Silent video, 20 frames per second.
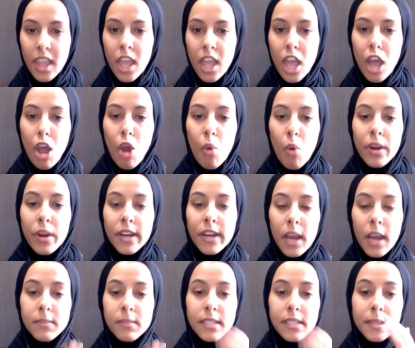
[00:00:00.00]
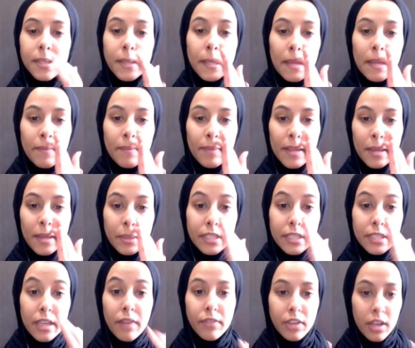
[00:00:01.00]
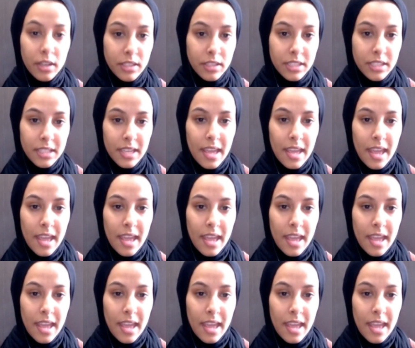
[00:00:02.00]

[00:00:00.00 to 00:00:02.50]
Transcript: When it comes to the love language of touch,